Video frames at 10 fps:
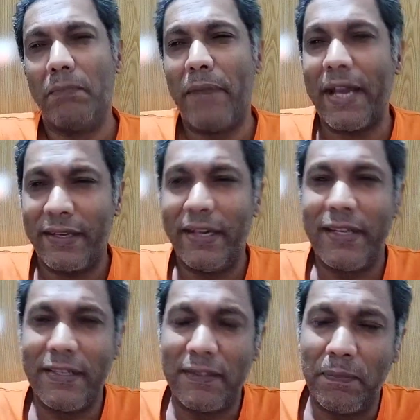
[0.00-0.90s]

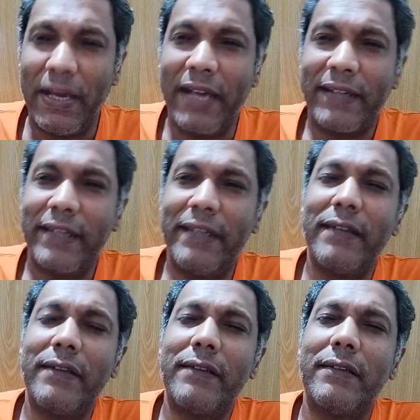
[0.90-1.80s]

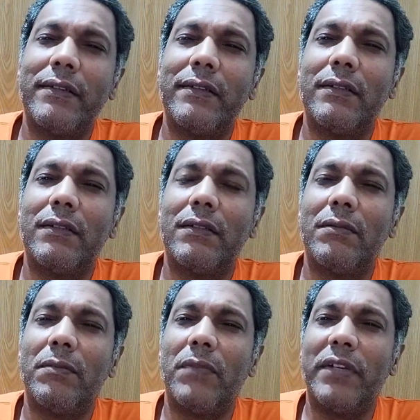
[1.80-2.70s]
backing
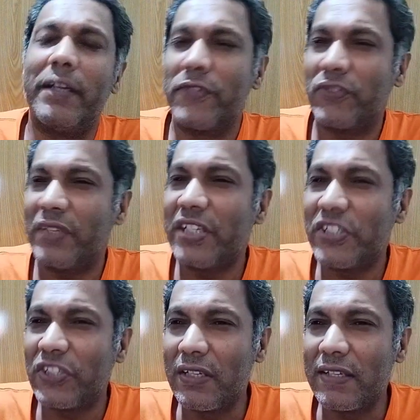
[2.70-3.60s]

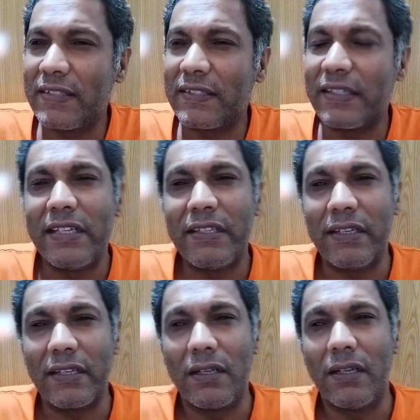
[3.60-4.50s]
demonstrations in
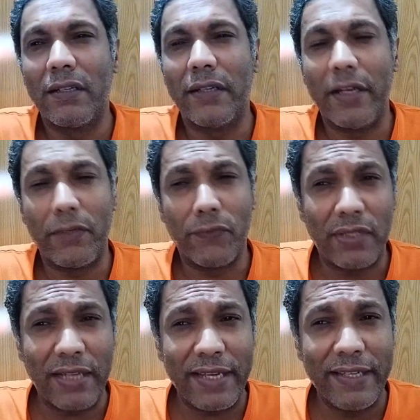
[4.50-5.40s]
Iran. It would
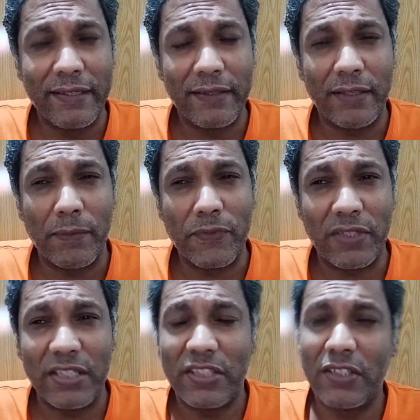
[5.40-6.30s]
like
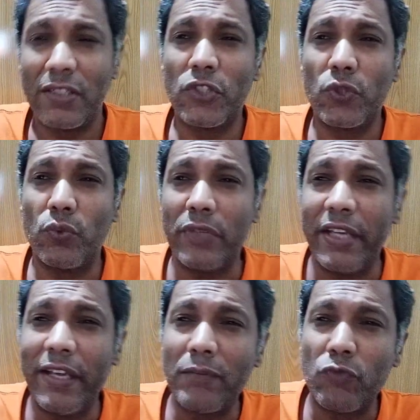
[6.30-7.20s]
demonstrations to
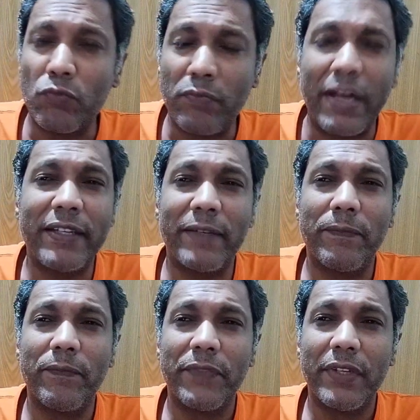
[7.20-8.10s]
gain
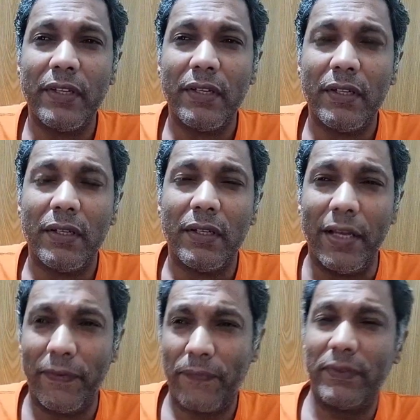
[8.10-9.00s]
momentum.
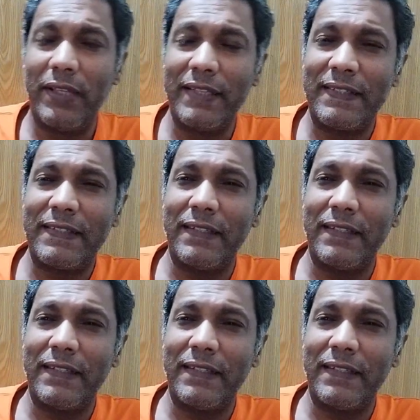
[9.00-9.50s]
If this